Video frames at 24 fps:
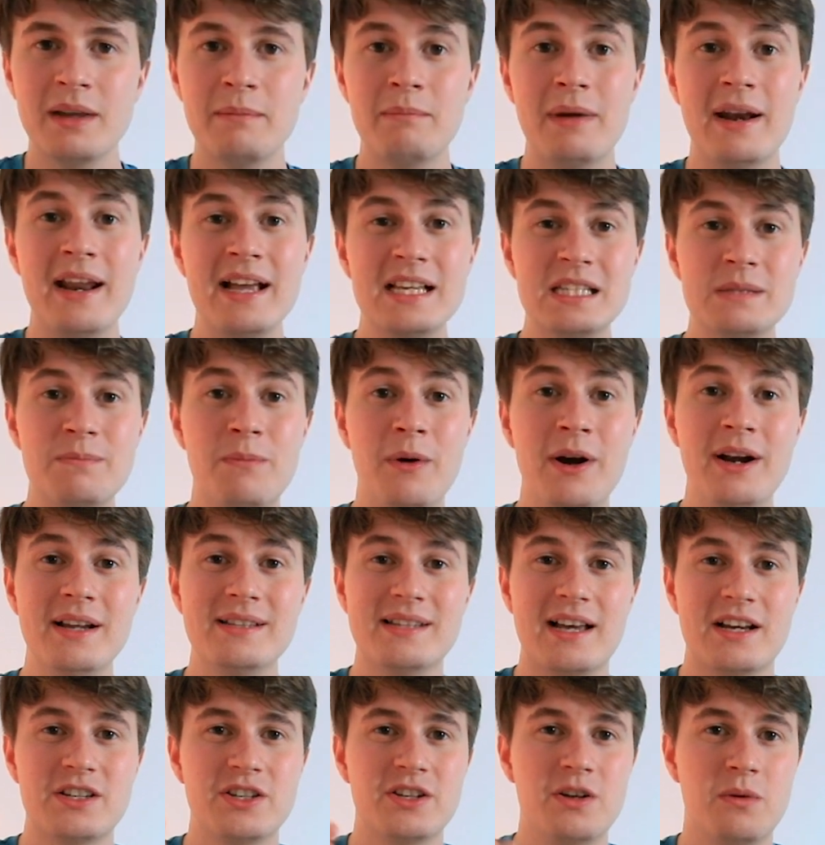My next point
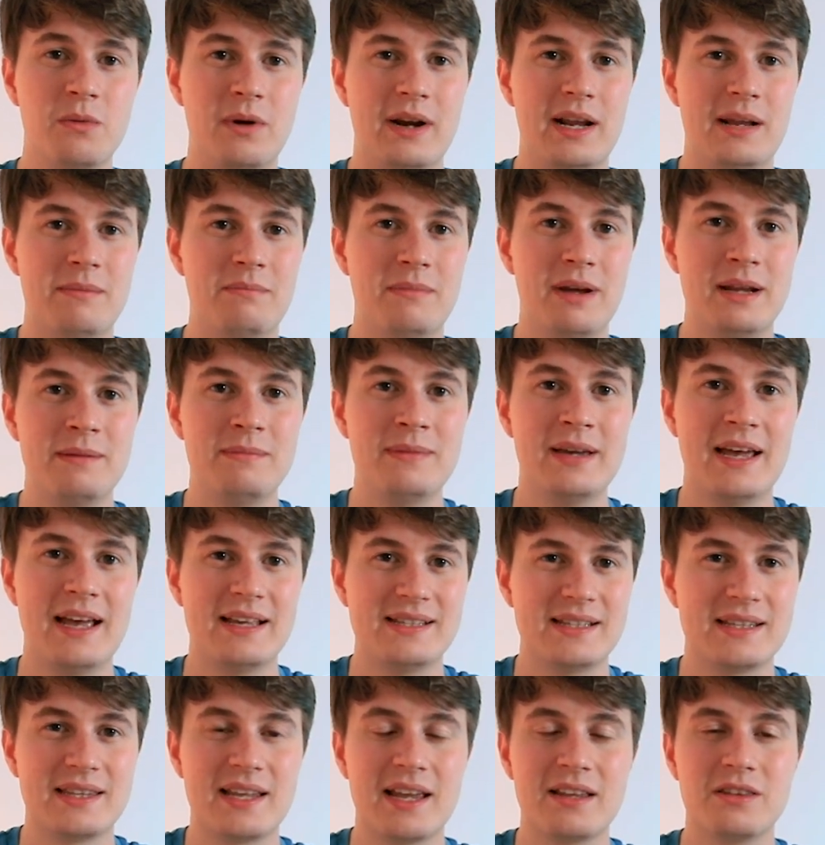is actually the one that made me
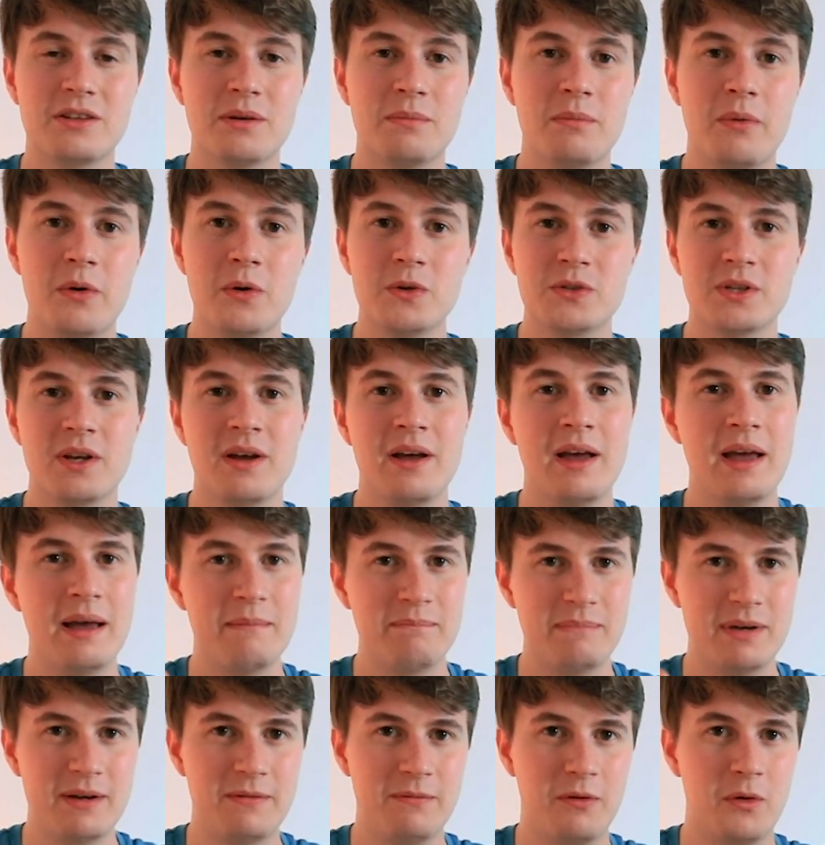hesitate the most
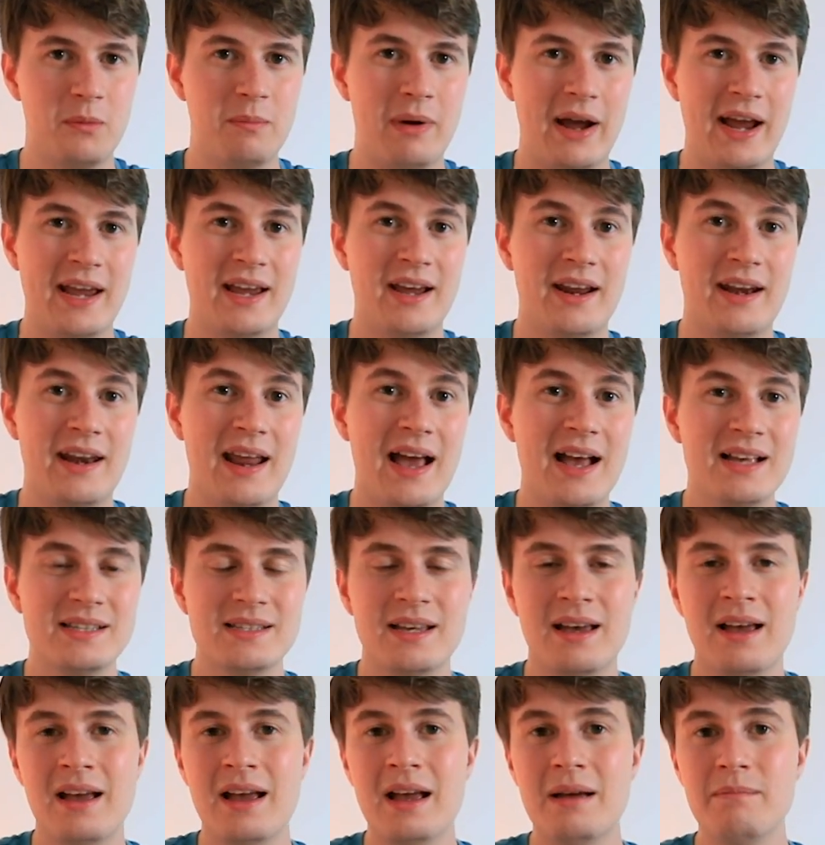before buying a NAS,